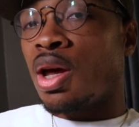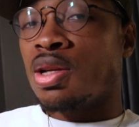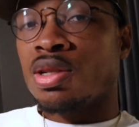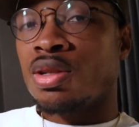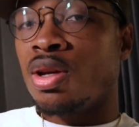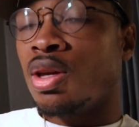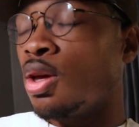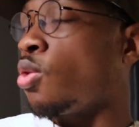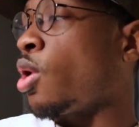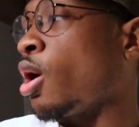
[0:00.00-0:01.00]
I just couldn't
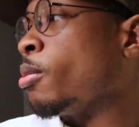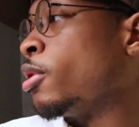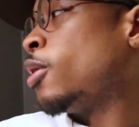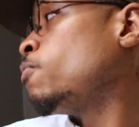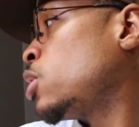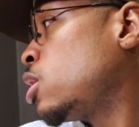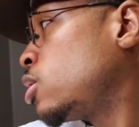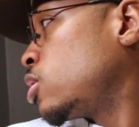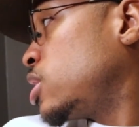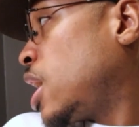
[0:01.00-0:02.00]
get around, but
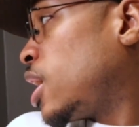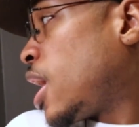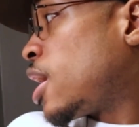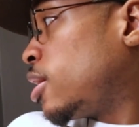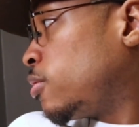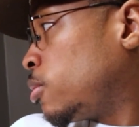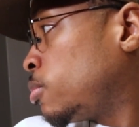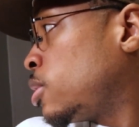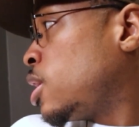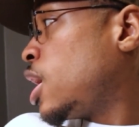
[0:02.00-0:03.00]
there's not a lot of
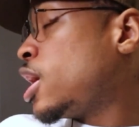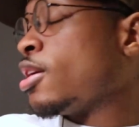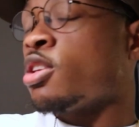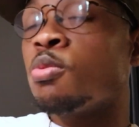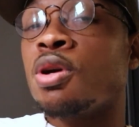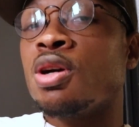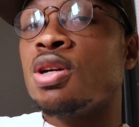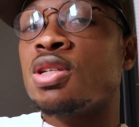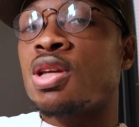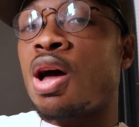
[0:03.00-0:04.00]
them. And that's
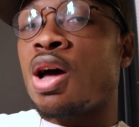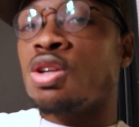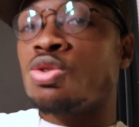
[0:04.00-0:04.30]
because I